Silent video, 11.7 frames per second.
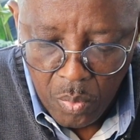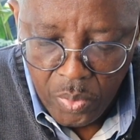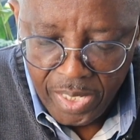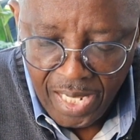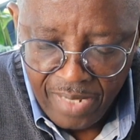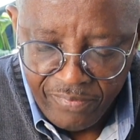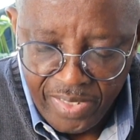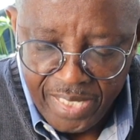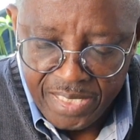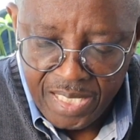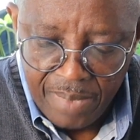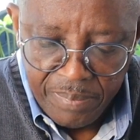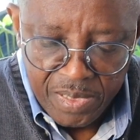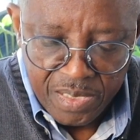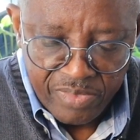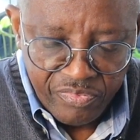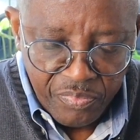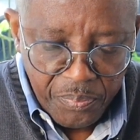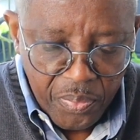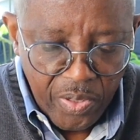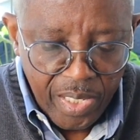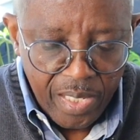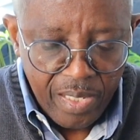We have examples of
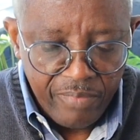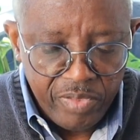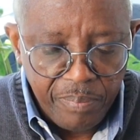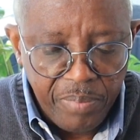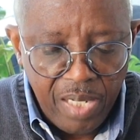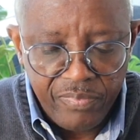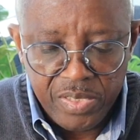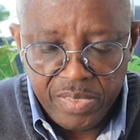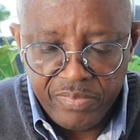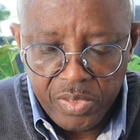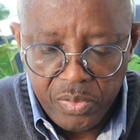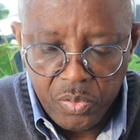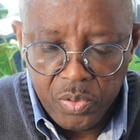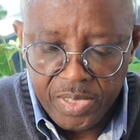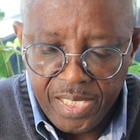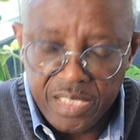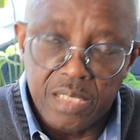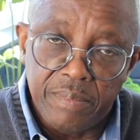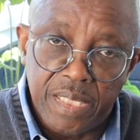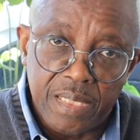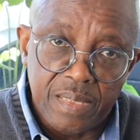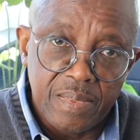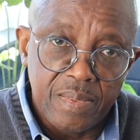prayer of the prophets of the Old
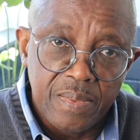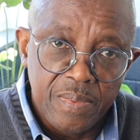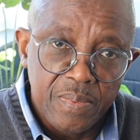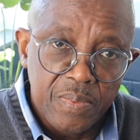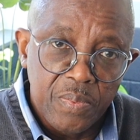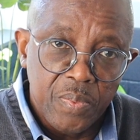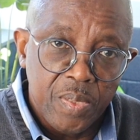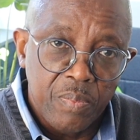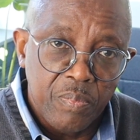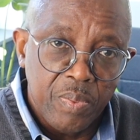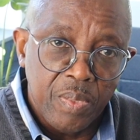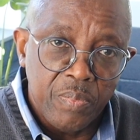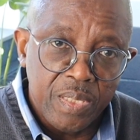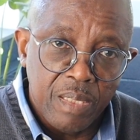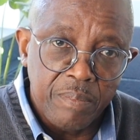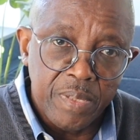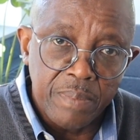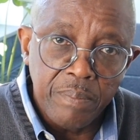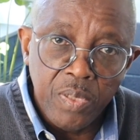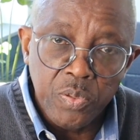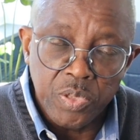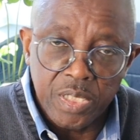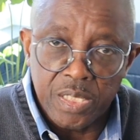Testament, where we talk about
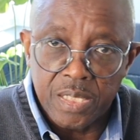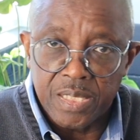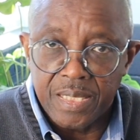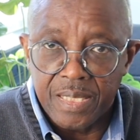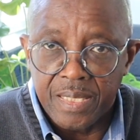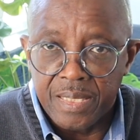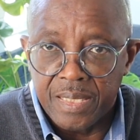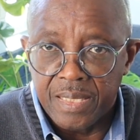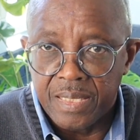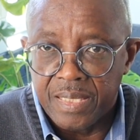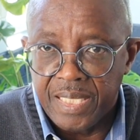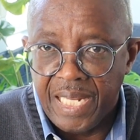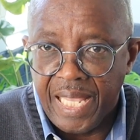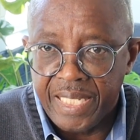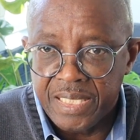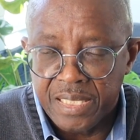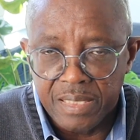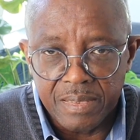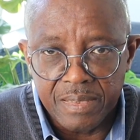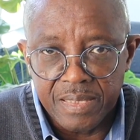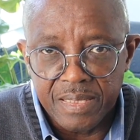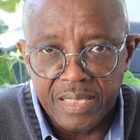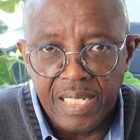Moses and Elisha,
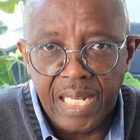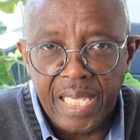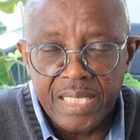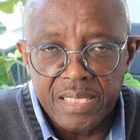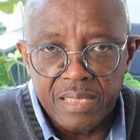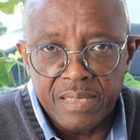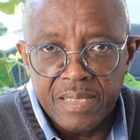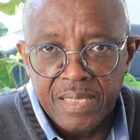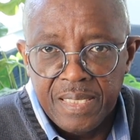Elijah,